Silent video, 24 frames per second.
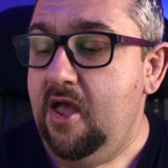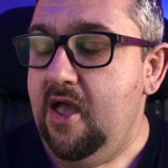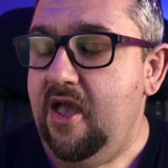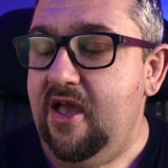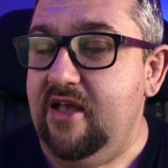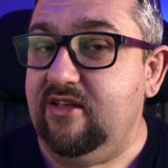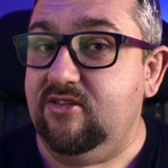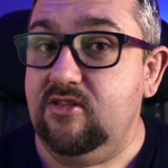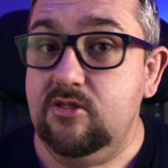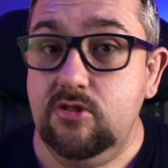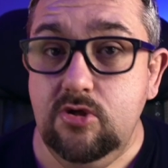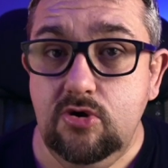
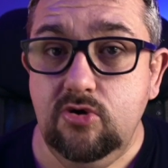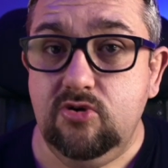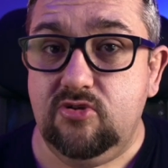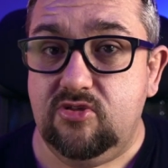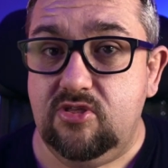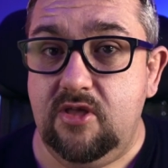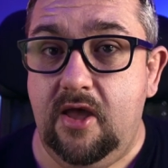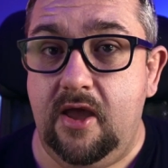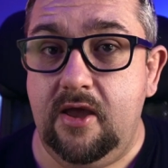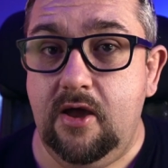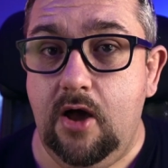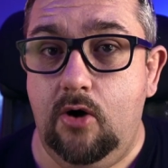It looks
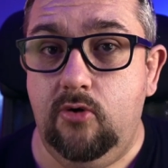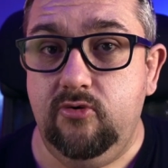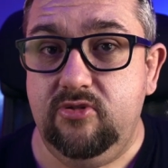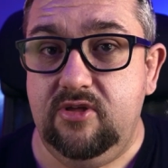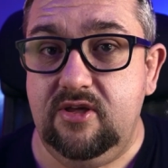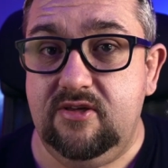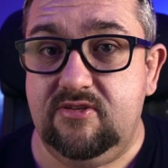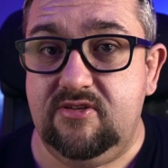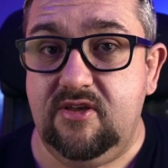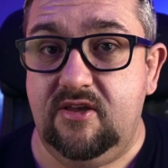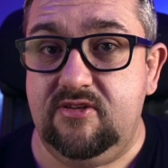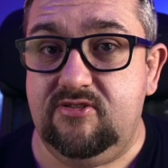like all the
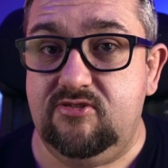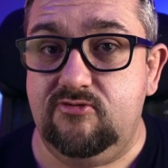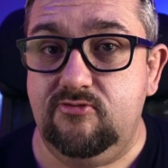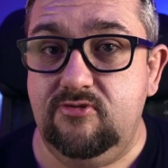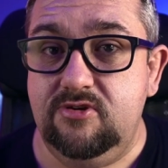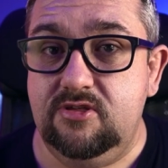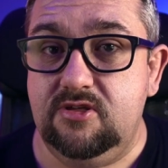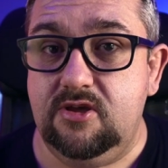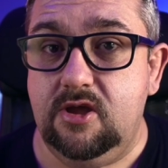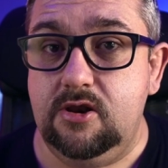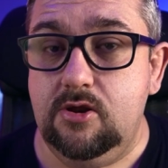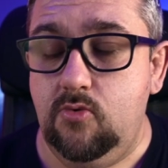
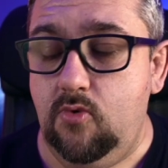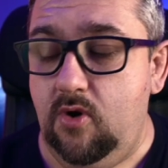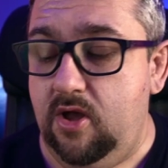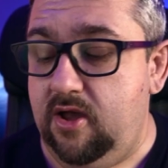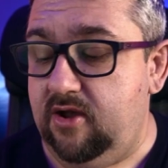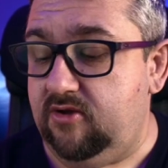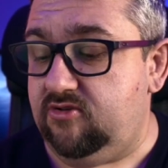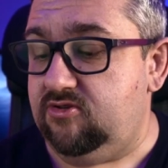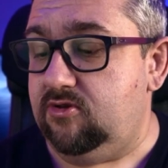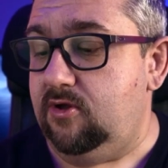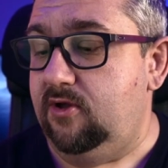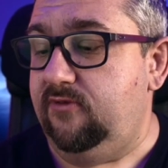accessories are going to
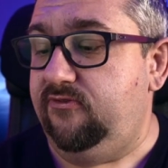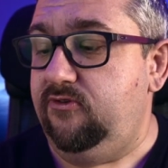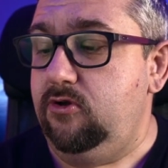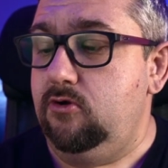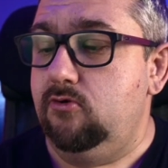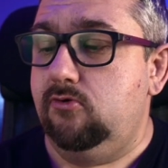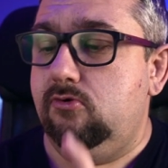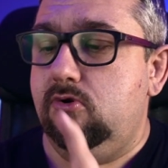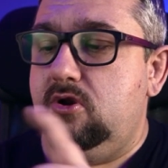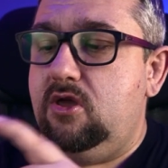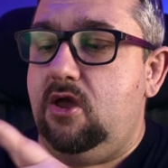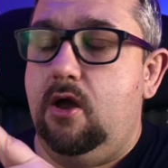work. So if you
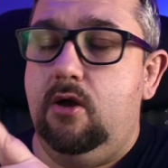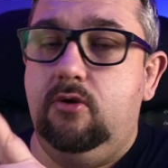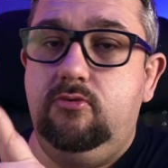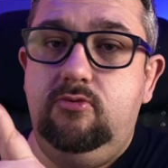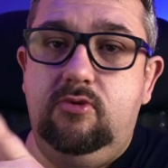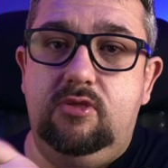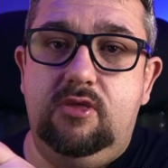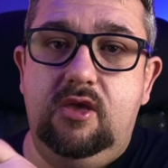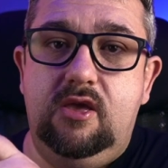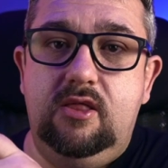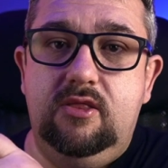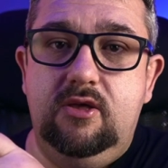already own
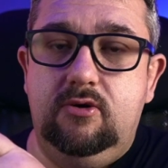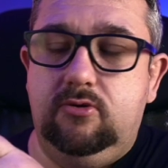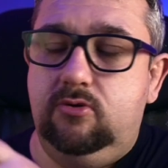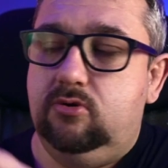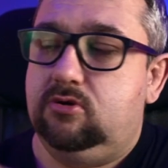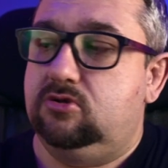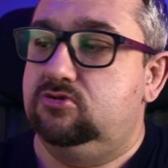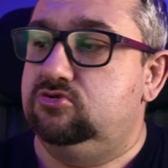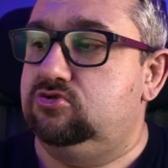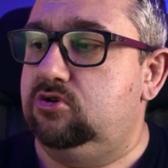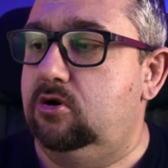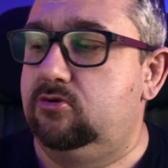the little
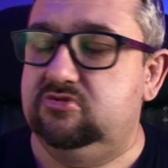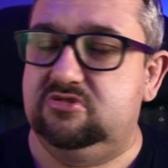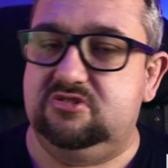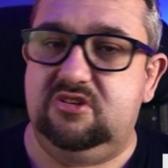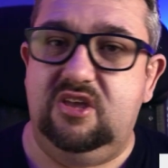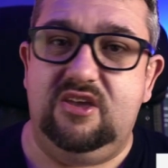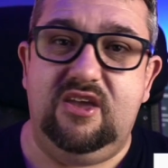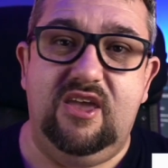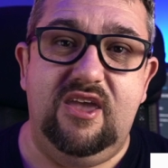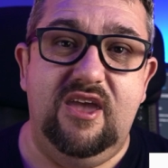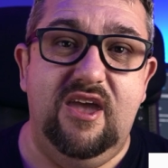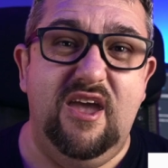control
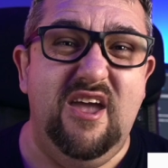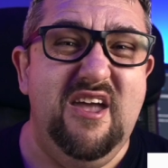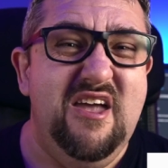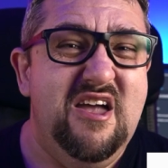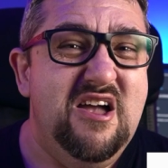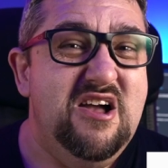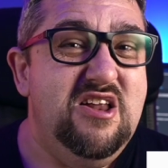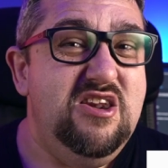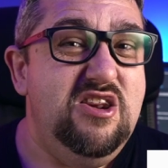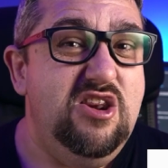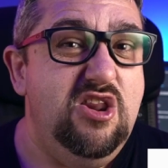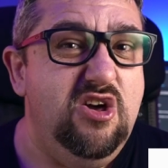stick here,
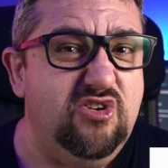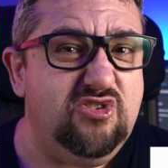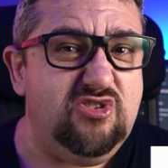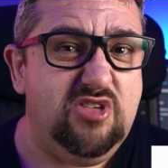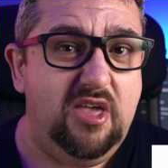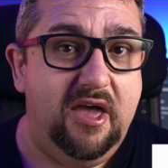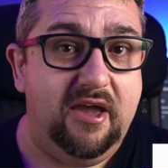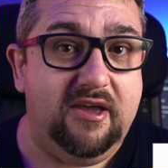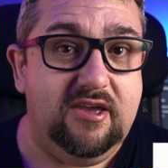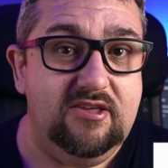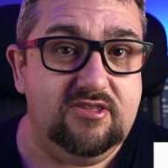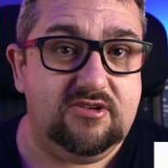looks
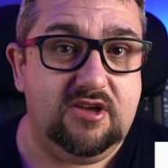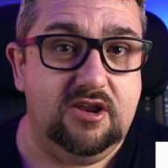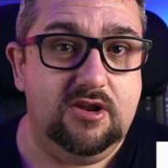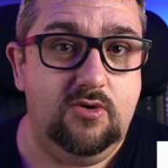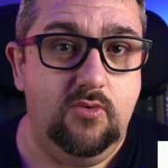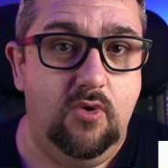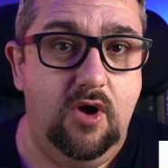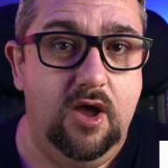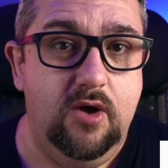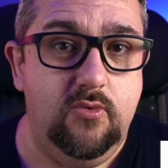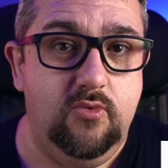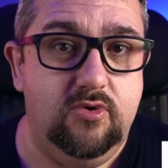like it's going to
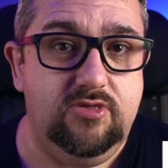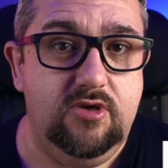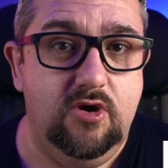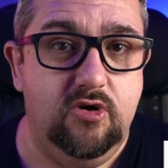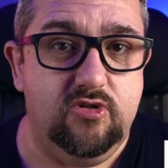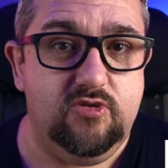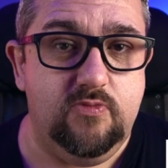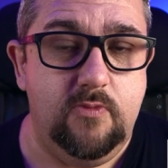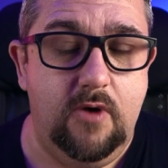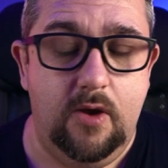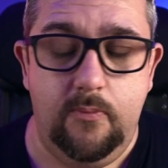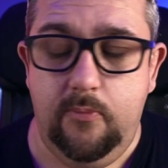work with the
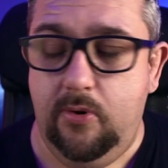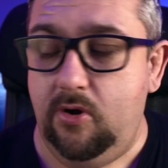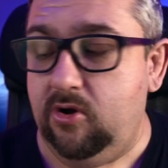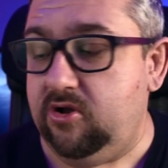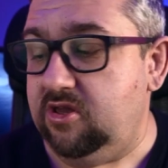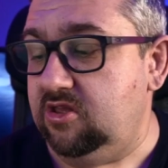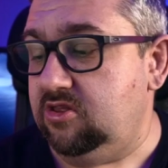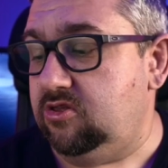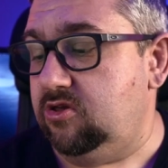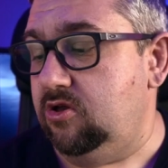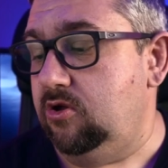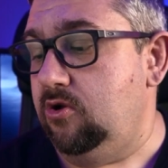Osmo
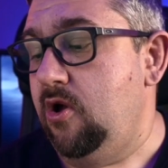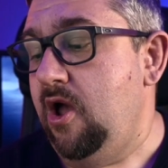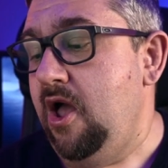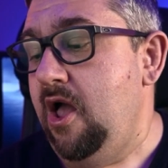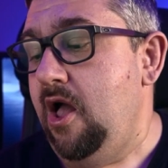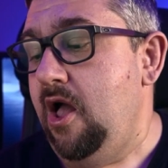Pocket 2.